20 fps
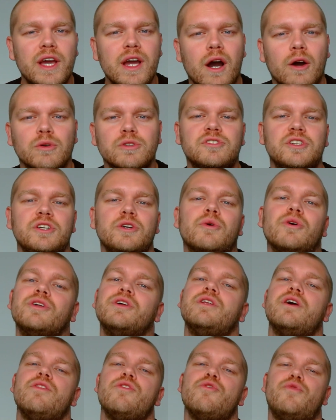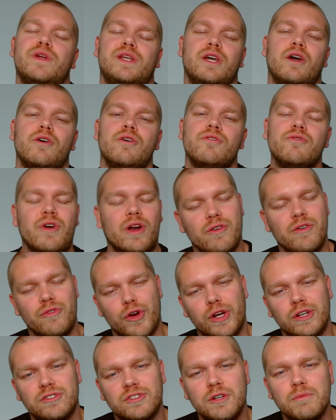I will see you on another video very,
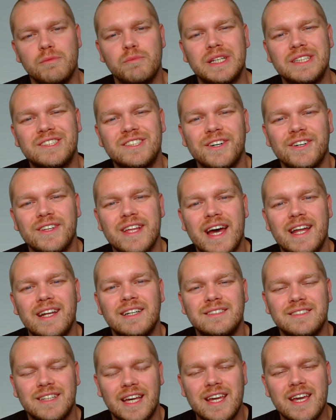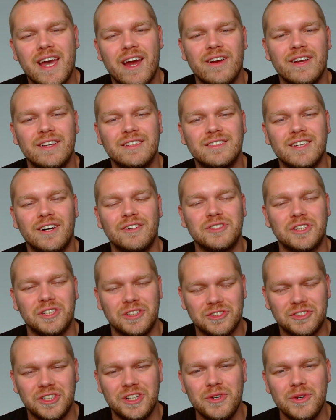very soon. But until then, take care of yourselves, and I'll
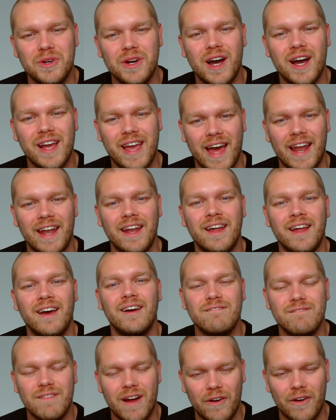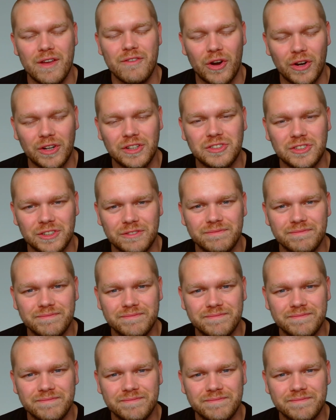see you again very, very soon.